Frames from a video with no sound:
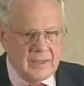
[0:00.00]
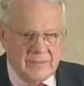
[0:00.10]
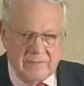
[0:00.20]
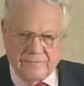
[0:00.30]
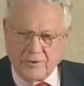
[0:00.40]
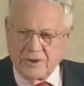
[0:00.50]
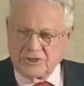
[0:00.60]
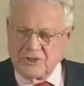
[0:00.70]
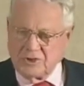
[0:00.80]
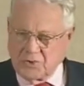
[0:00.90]
they
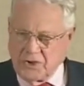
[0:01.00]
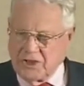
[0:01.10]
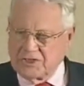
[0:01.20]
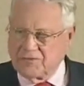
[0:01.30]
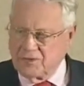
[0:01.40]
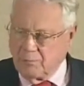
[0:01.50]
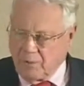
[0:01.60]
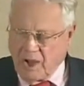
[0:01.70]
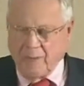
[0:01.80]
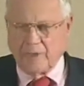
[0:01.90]
furnished the ingredients for the
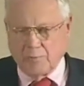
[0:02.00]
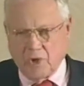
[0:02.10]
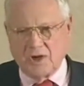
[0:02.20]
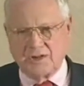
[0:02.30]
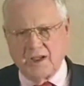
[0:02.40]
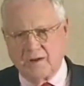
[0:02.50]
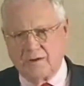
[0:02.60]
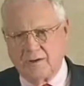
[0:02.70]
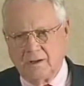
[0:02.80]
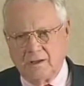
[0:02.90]
bomb that brought down
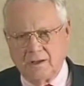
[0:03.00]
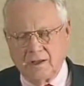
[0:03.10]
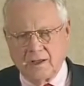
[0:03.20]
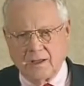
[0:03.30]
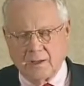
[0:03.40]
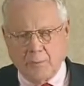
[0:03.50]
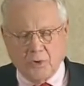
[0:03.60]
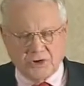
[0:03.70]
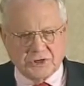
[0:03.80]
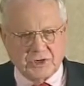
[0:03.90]
uh, a
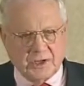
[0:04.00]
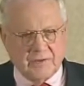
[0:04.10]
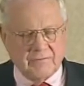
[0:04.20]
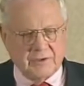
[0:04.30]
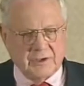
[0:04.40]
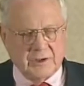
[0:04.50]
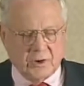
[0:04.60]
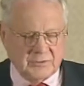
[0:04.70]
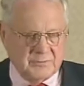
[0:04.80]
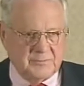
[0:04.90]
portion of the,
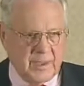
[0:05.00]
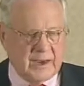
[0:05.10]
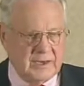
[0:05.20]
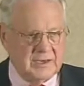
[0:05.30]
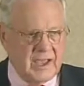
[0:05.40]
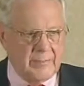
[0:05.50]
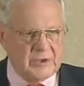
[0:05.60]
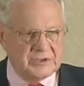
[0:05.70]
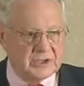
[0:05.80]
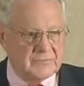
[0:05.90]
or badly
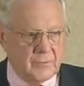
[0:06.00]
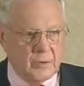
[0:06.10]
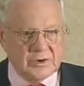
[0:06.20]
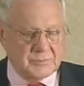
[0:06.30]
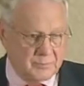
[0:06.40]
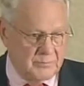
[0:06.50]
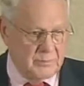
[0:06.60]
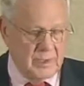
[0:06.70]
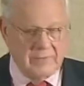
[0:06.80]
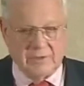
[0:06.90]
damaged, six floors
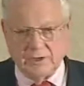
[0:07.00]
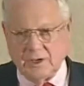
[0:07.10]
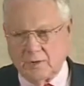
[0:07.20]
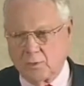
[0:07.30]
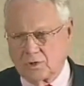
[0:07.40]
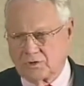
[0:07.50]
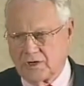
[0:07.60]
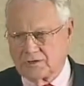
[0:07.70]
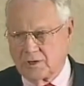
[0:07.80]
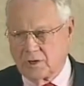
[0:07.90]
of the uh, World
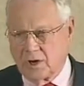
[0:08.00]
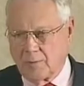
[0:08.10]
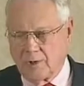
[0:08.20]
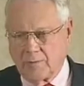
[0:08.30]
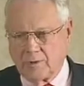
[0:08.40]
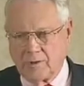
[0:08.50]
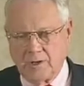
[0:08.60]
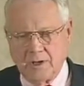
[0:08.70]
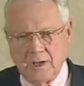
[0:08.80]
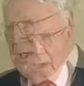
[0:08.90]
Trade Center car bombing.
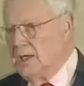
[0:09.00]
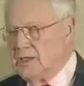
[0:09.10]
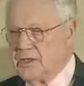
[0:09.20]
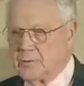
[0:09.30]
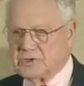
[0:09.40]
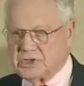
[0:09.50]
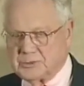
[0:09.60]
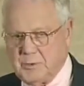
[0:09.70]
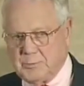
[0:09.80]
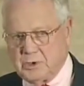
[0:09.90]
There were six
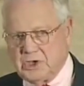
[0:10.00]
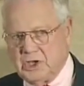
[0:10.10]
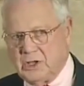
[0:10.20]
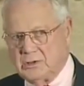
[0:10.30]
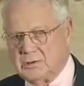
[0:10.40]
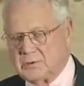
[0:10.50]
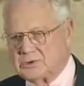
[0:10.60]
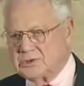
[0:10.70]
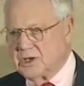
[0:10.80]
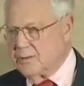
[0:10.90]
people killed. There
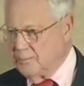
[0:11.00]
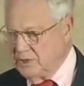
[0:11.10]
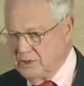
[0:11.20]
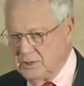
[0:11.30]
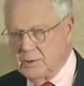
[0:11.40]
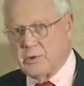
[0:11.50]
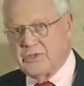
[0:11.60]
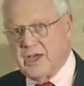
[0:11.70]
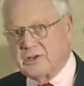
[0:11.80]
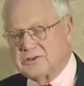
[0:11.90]
was a uh, million. There were a
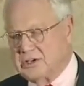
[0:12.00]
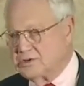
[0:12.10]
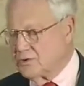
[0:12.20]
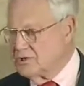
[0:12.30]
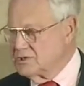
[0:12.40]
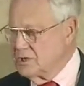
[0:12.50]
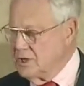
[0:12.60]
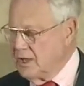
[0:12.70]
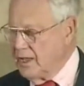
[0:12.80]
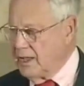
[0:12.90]
thousand injuries,
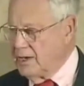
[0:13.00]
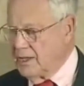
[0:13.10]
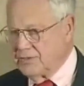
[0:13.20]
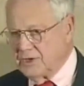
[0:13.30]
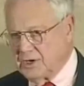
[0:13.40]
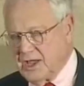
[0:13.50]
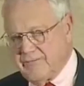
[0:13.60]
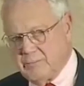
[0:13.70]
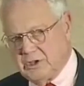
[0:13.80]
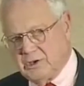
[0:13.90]
and I think a
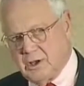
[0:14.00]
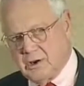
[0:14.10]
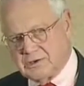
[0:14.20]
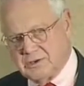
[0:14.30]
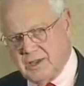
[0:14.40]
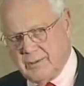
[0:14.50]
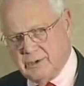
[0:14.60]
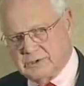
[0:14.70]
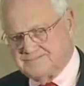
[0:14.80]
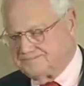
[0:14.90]
half million dollars in
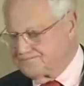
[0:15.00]
damage.